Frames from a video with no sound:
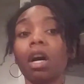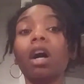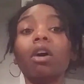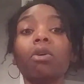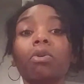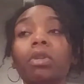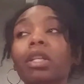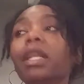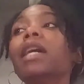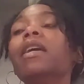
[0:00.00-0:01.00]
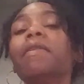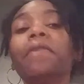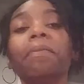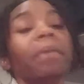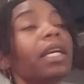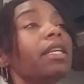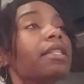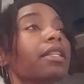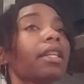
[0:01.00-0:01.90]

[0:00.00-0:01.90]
oh, the love and peace,